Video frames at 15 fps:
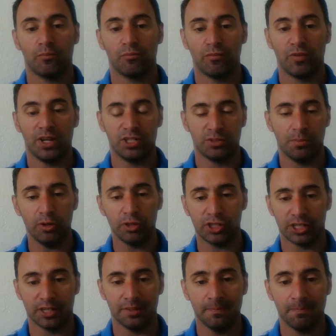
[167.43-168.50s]
Range of
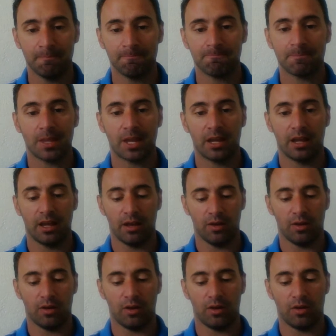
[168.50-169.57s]
motion
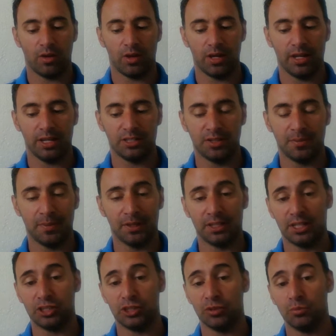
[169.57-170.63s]
is the
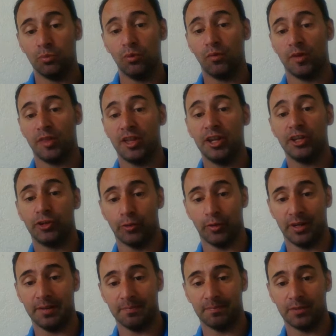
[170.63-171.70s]
ability to move within a
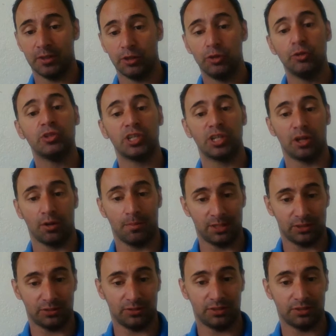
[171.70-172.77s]
joint using our
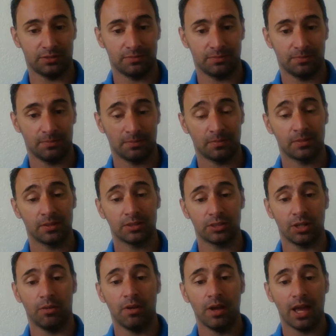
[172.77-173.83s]
muscles.
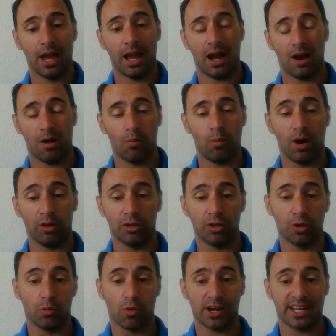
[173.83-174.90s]
So how well they're
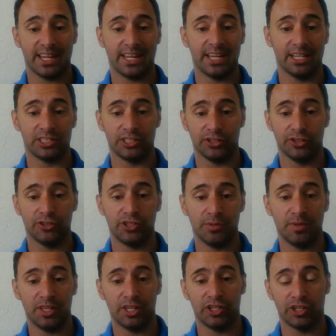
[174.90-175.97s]
working in synergy
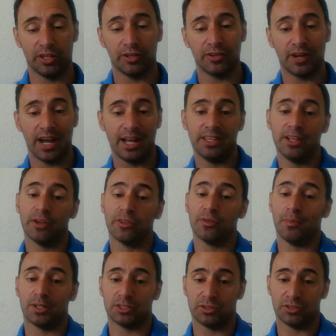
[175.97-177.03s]
with each other and the other
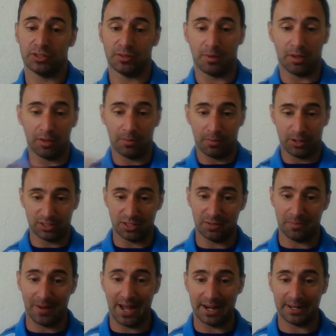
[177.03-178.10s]
muscles and other parts of the
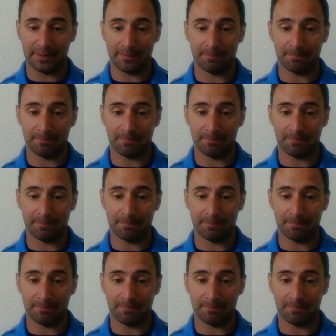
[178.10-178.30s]
body.